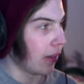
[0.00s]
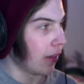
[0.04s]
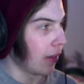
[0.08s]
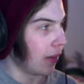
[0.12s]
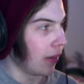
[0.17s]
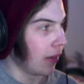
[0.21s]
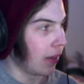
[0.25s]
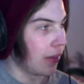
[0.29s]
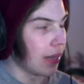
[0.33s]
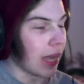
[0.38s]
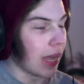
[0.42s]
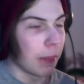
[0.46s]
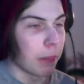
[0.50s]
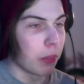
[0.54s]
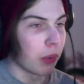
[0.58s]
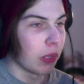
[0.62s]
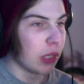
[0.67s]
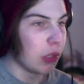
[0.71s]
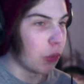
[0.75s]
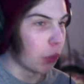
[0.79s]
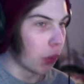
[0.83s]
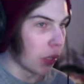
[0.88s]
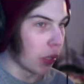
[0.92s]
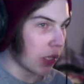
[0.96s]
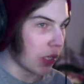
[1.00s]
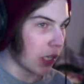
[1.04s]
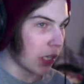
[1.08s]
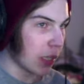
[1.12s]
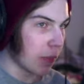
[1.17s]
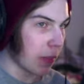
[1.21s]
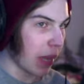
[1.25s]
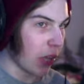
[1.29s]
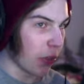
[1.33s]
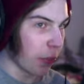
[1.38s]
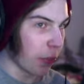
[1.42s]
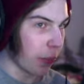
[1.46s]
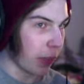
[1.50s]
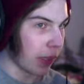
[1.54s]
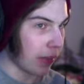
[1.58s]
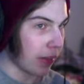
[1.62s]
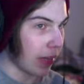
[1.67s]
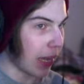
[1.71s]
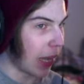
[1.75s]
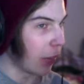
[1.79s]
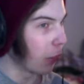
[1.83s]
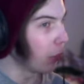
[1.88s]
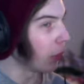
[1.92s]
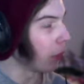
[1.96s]
Not putting words in his mouth, but
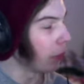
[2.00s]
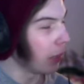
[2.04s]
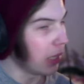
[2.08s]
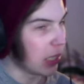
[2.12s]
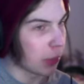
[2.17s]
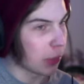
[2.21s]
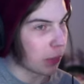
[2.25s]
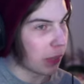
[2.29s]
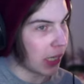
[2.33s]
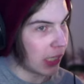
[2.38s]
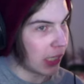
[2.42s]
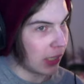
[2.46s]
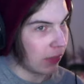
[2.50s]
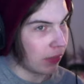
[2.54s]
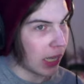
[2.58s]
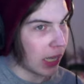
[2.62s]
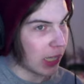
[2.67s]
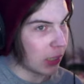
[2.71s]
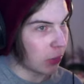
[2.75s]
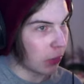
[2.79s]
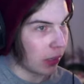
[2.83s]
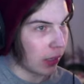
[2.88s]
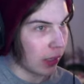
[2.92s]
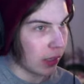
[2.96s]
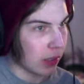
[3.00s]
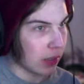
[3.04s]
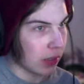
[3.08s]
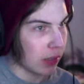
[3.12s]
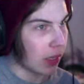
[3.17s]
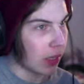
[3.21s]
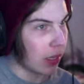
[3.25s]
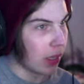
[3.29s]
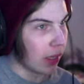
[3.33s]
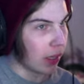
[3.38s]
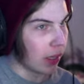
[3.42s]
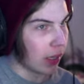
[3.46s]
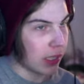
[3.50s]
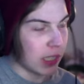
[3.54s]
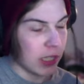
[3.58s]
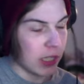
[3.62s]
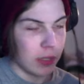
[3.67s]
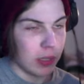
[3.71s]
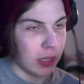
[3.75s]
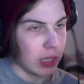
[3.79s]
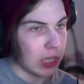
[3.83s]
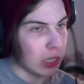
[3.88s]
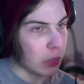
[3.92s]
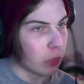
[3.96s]
I wouldn't be surprised if that's what it is. Because
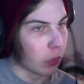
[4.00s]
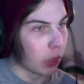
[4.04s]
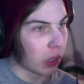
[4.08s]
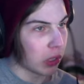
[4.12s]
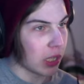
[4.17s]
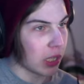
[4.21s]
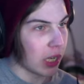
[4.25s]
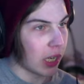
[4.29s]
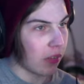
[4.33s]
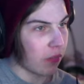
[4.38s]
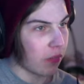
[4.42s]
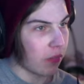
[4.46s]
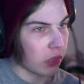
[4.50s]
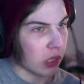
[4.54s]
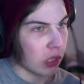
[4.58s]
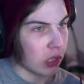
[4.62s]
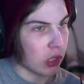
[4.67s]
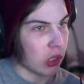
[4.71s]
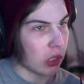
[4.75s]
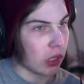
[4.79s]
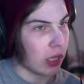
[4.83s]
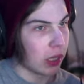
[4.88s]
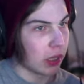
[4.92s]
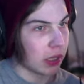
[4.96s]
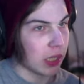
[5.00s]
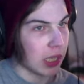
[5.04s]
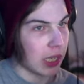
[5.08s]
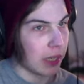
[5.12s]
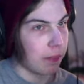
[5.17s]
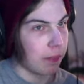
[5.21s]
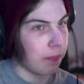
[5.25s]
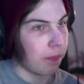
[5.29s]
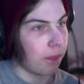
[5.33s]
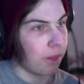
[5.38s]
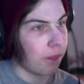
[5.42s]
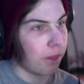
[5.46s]
he worked on it for such a long time.